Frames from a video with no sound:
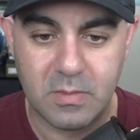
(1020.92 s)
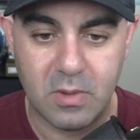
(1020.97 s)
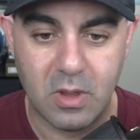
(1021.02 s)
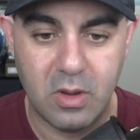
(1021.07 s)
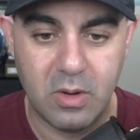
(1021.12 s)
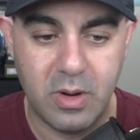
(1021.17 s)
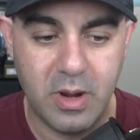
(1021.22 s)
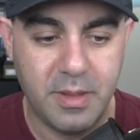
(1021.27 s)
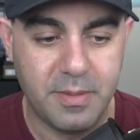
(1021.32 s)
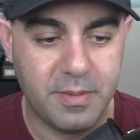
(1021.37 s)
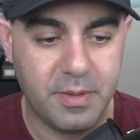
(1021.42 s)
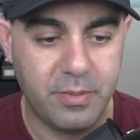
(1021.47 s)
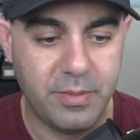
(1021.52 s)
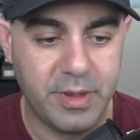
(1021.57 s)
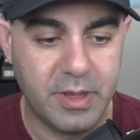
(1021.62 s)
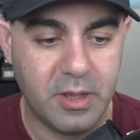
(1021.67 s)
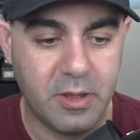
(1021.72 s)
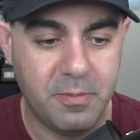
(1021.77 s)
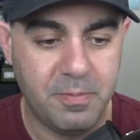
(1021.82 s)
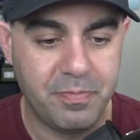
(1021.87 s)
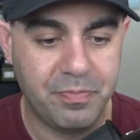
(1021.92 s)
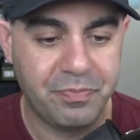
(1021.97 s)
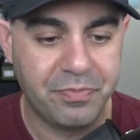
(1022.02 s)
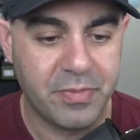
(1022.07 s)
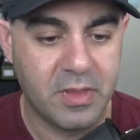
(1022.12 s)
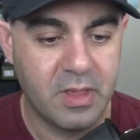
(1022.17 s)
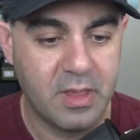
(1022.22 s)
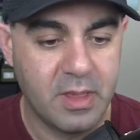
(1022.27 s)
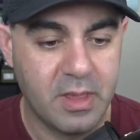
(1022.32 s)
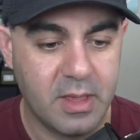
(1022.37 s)
All right, here we go.
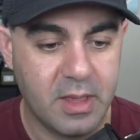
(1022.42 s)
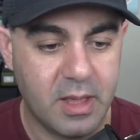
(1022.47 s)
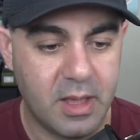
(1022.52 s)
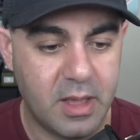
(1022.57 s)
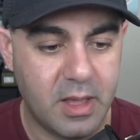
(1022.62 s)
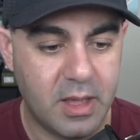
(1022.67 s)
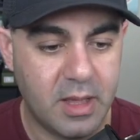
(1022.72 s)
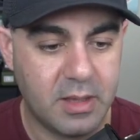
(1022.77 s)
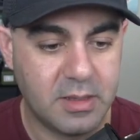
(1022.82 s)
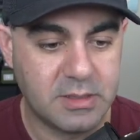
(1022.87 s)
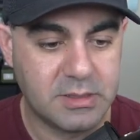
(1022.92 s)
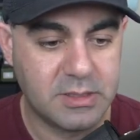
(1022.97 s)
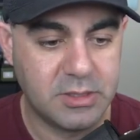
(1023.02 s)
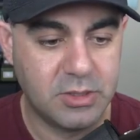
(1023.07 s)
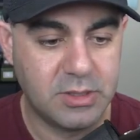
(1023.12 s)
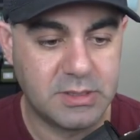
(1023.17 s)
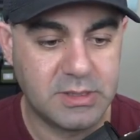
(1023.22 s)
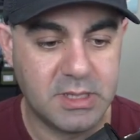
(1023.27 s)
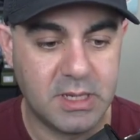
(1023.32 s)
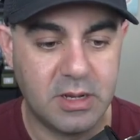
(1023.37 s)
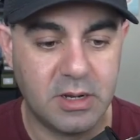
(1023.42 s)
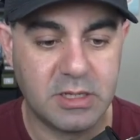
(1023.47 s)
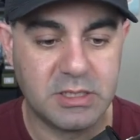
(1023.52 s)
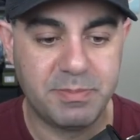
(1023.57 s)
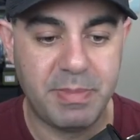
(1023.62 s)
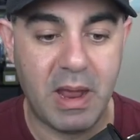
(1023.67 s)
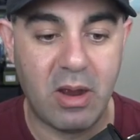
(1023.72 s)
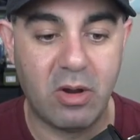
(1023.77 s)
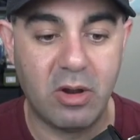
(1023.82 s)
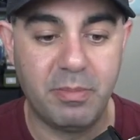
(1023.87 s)
So you can see here it's
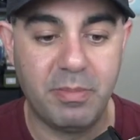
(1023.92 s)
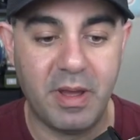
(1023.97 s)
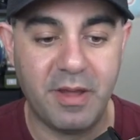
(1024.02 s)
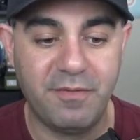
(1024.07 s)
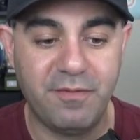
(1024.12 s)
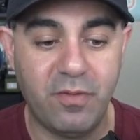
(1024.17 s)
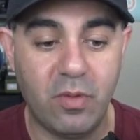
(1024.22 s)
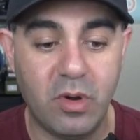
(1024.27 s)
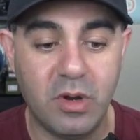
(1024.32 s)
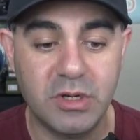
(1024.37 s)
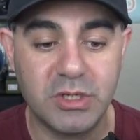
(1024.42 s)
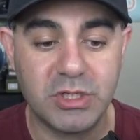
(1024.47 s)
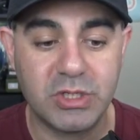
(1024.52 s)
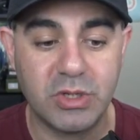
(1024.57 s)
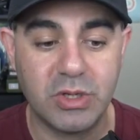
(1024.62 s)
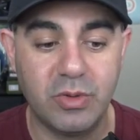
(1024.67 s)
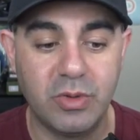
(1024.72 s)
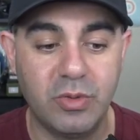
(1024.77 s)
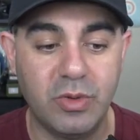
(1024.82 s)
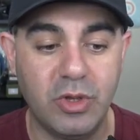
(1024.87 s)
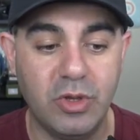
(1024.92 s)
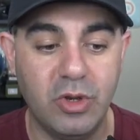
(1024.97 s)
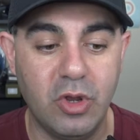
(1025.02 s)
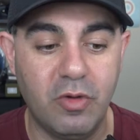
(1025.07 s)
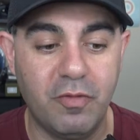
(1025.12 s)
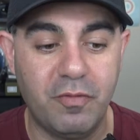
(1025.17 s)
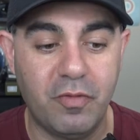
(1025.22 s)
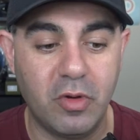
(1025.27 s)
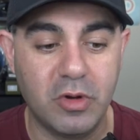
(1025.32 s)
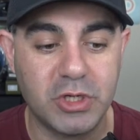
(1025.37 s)
powered by Forge, so you
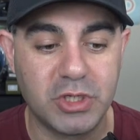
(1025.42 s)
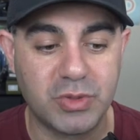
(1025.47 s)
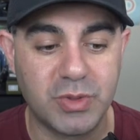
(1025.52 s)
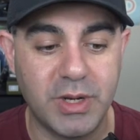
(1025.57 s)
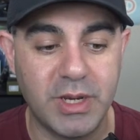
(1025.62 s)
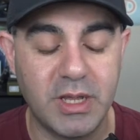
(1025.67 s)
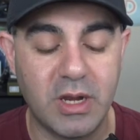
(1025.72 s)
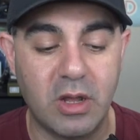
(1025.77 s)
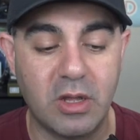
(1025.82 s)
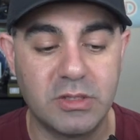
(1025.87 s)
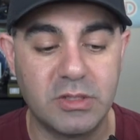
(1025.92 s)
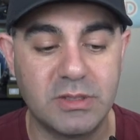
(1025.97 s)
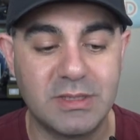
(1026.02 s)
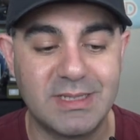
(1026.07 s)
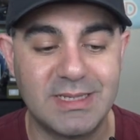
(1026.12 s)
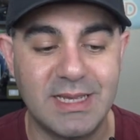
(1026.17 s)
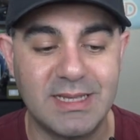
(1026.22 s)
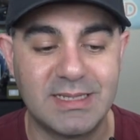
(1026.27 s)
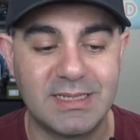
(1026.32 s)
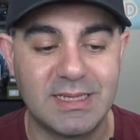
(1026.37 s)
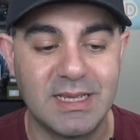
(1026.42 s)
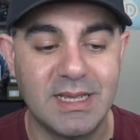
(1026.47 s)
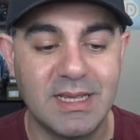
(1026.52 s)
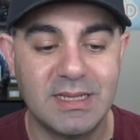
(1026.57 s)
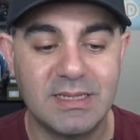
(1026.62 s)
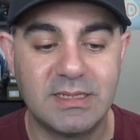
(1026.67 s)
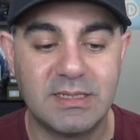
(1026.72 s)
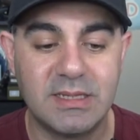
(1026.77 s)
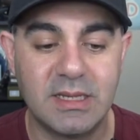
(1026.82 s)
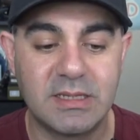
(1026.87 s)
know Forge is running. It also says
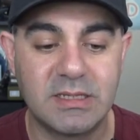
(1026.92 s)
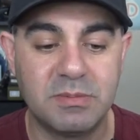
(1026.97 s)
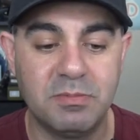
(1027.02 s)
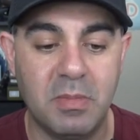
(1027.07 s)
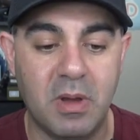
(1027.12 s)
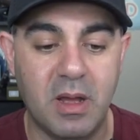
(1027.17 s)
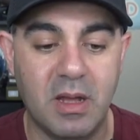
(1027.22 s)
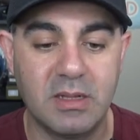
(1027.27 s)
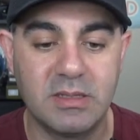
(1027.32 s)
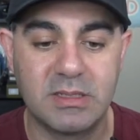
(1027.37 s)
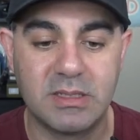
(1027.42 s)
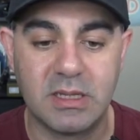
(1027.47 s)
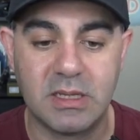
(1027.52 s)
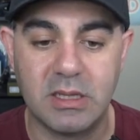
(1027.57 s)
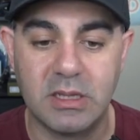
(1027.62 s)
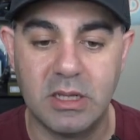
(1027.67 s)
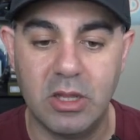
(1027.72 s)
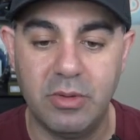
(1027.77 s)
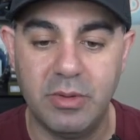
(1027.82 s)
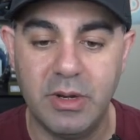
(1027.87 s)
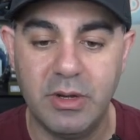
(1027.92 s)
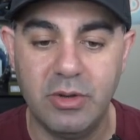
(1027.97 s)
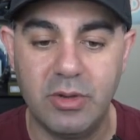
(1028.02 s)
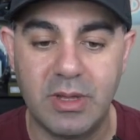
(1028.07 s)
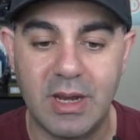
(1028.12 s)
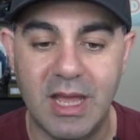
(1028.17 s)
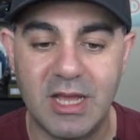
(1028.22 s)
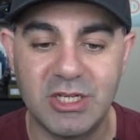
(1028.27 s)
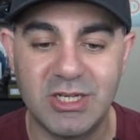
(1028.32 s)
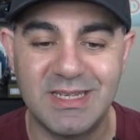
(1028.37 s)
6 mods loaded. You
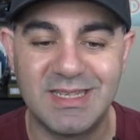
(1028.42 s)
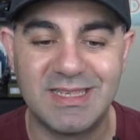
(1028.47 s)
can actually